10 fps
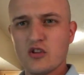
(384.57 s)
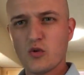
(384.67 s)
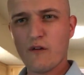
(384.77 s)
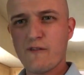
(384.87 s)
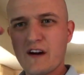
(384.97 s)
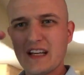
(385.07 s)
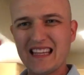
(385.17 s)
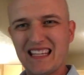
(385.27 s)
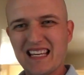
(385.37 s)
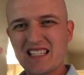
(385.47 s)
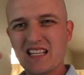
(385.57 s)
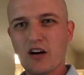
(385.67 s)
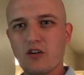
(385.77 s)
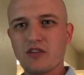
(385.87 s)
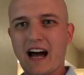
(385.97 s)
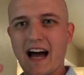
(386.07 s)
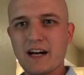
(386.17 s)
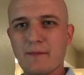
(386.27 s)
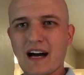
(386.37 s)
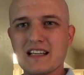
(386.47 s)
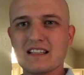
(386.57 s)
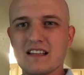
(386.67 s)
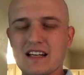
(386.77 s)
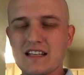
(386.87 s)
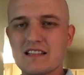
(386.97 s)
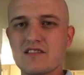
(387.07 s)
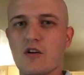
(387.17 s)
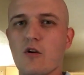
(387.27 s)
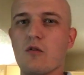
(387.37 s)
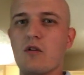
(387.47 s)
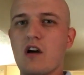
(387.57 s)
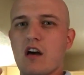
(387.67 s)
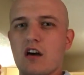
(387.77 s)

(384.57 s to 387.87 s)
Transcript: do a very detailed itemized list so